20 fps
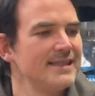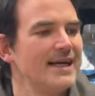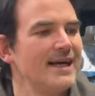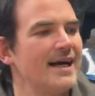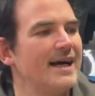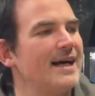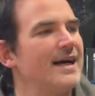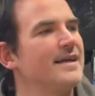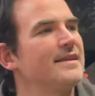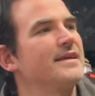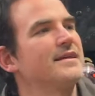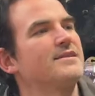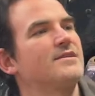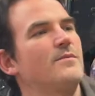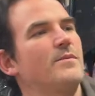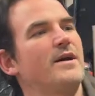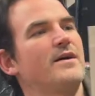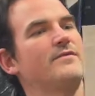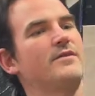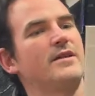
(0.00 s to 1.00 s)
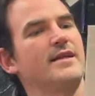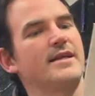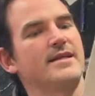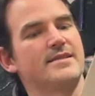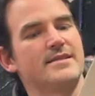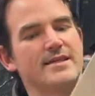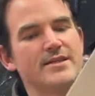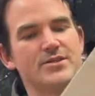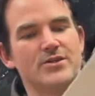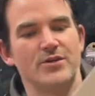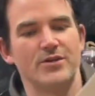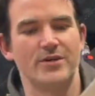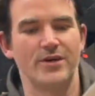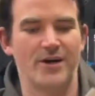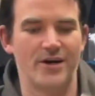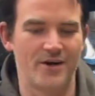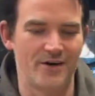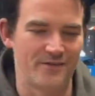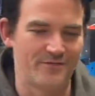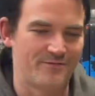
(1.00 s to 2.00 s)
Uh, next up, we have the latest issue
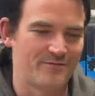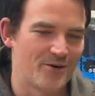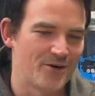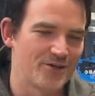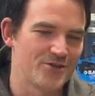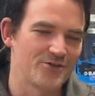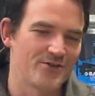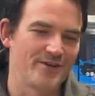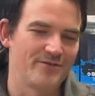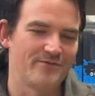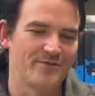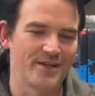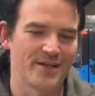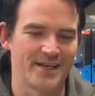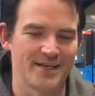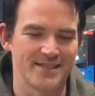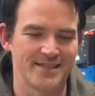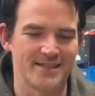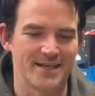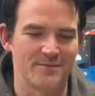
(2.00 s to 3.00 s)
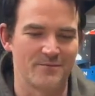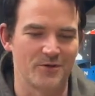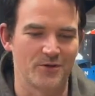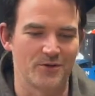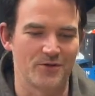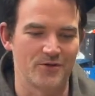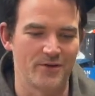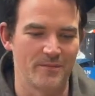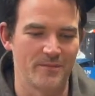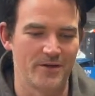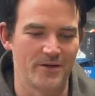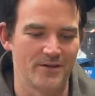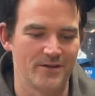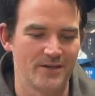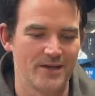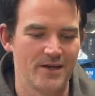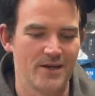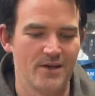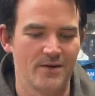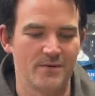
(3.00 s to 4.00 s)
of Marjorie Finnegan, Temporal Criminal,
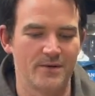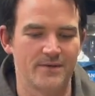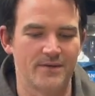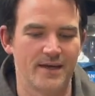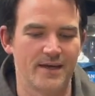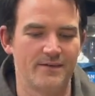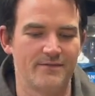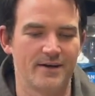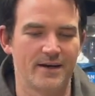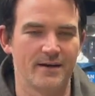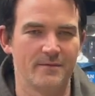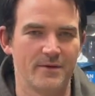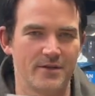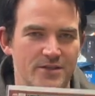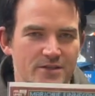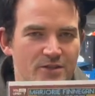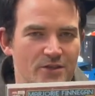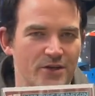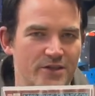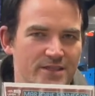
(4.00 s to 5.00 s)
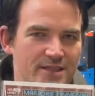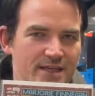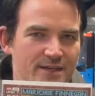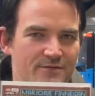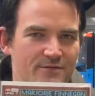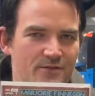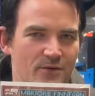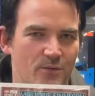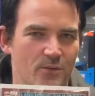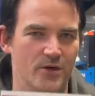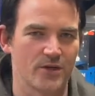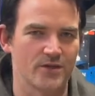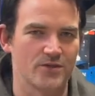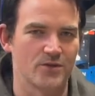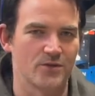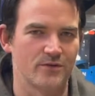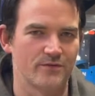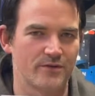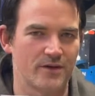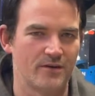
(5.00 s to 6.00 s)
with a very much not safe for work
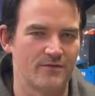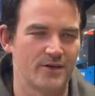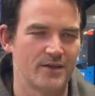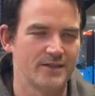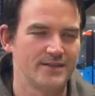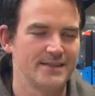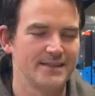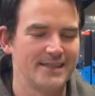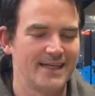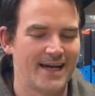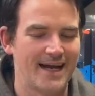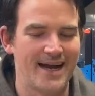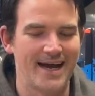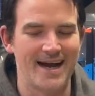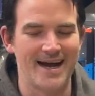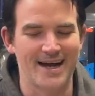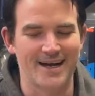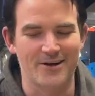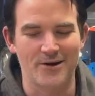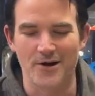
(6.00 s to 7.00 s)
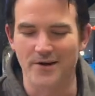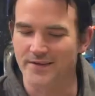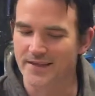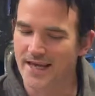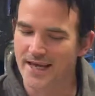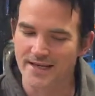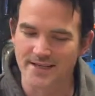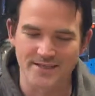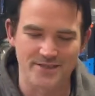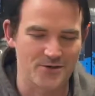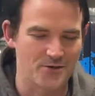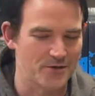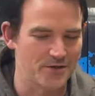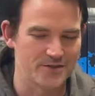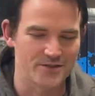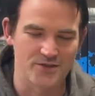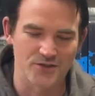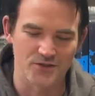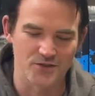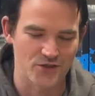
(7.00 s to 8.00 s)
sort of cover. Uh, Garth Ennis, Goran
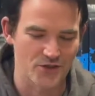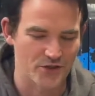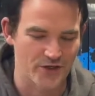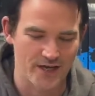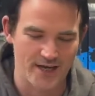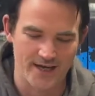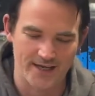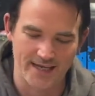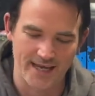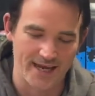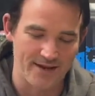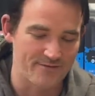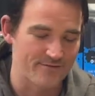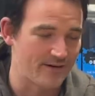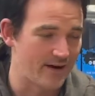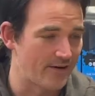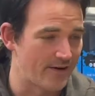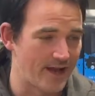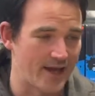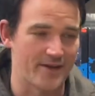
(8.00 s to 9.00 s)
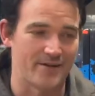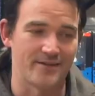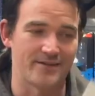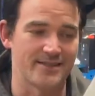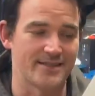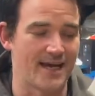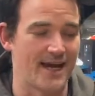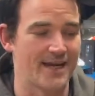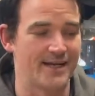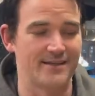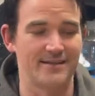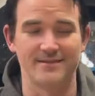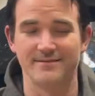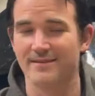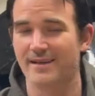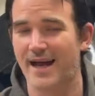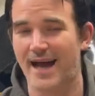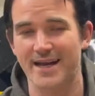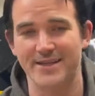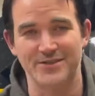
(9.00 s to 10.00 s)
Sudžuka, again, very adult title.
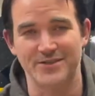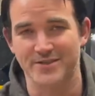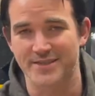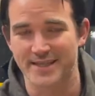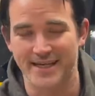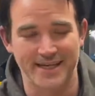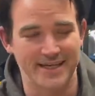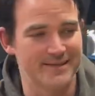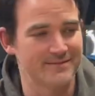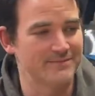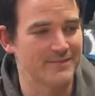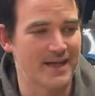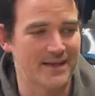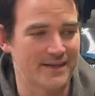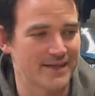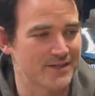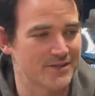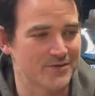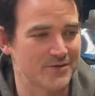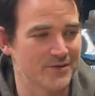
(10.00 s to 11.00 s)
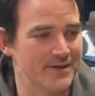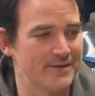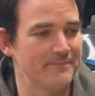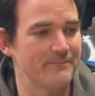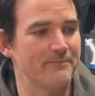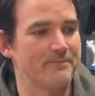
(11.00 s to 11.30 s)
I just dig it. I think it's great.